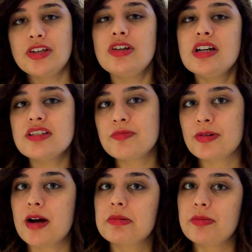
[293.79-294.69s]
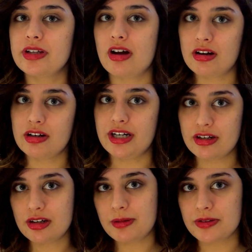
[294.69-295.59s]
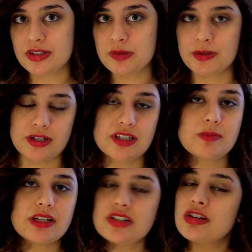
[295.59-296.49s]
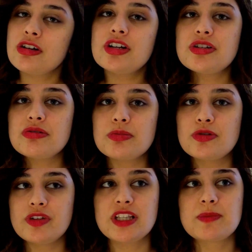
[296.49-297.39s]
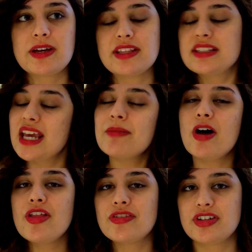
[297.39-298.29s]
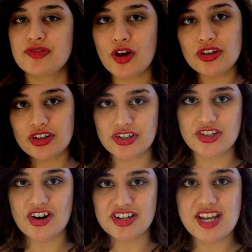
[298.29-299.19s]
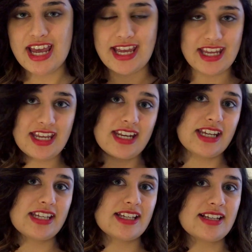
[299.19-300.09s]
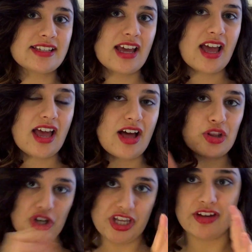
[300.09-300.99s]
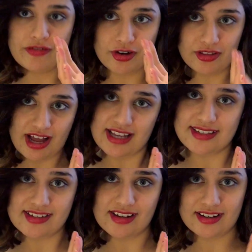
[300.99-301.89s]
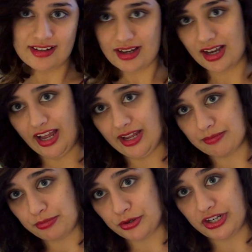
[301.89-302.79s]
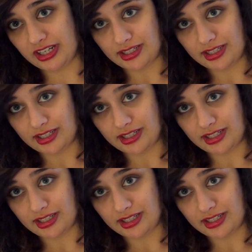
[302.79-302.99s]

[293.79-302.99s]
You guys have probably already heard about this book. It's being turned into a movie. It's by the same author as Fault in Our Stars. It is looking for Alaska, I am putting it